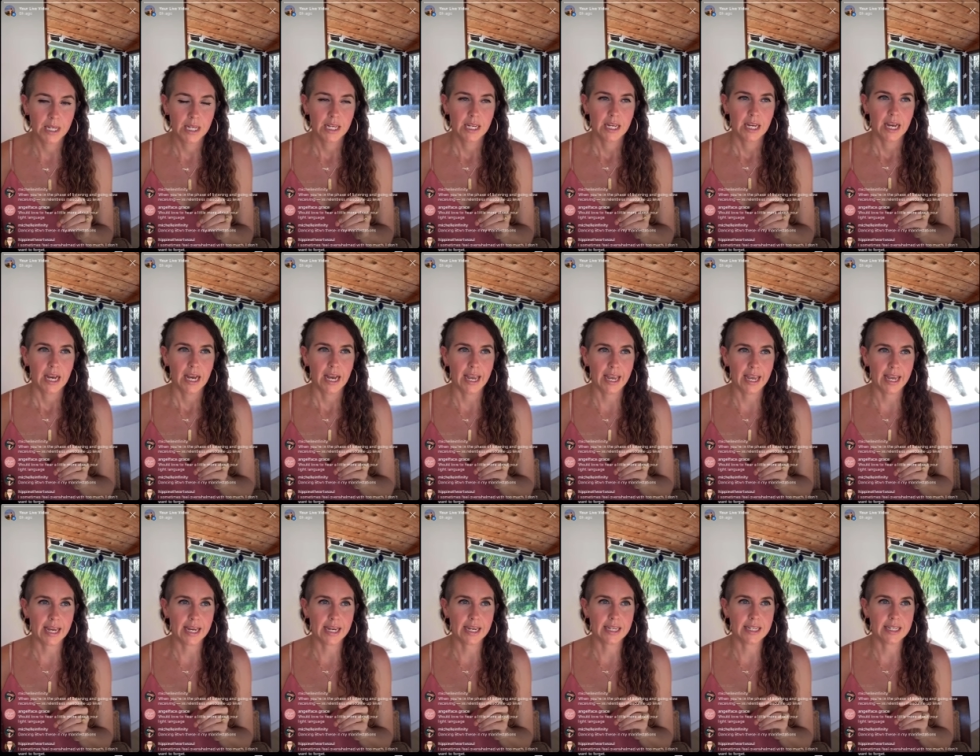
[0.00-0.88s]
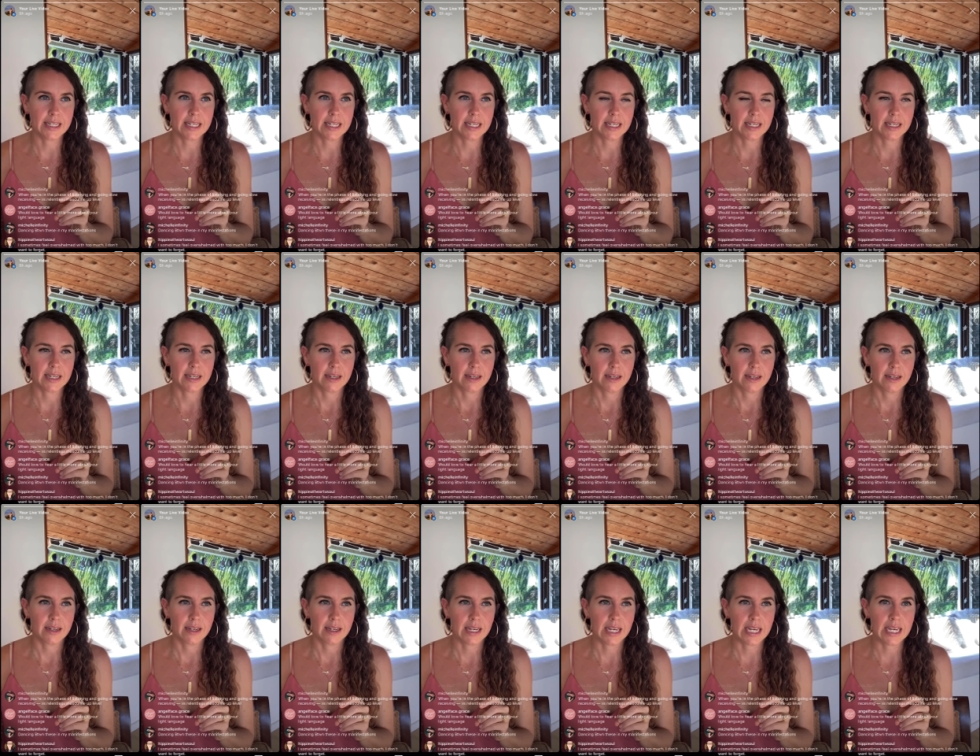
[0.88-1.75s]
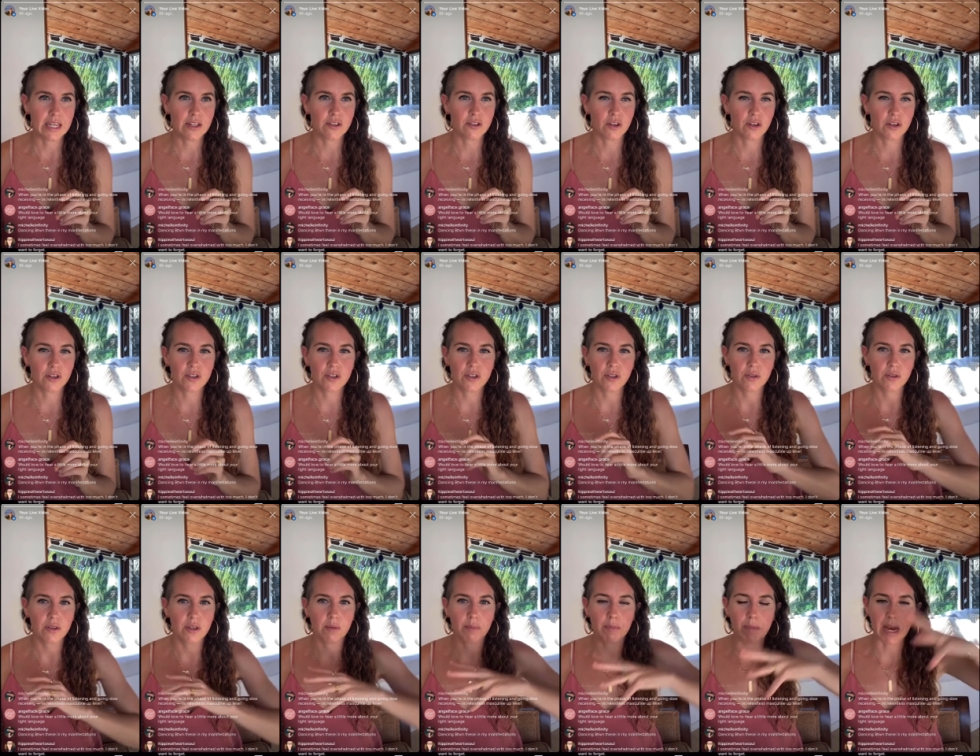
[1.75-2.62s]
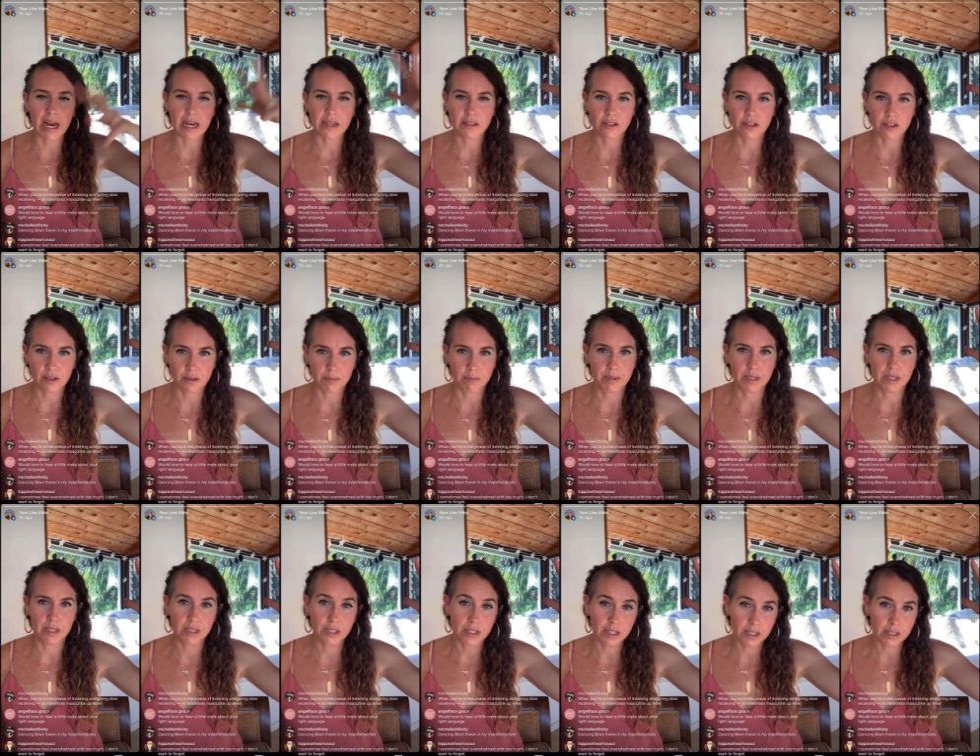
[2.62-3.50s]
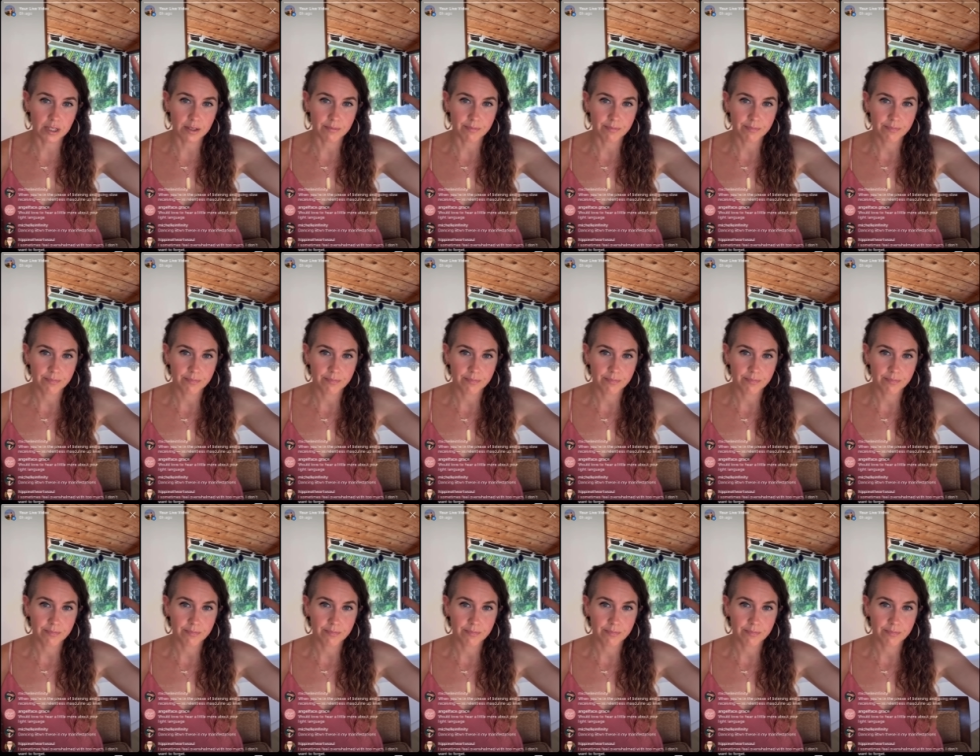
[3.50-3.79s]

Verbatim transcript: and he's also the master builder.